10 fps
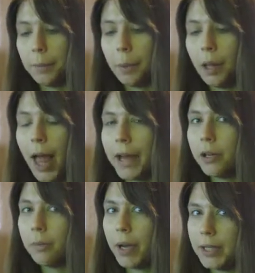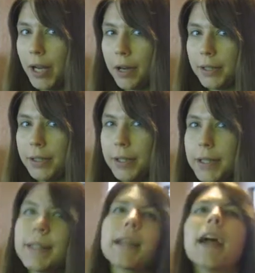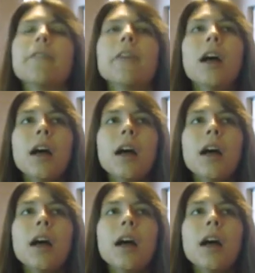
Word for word: plan out my entire series. Like I've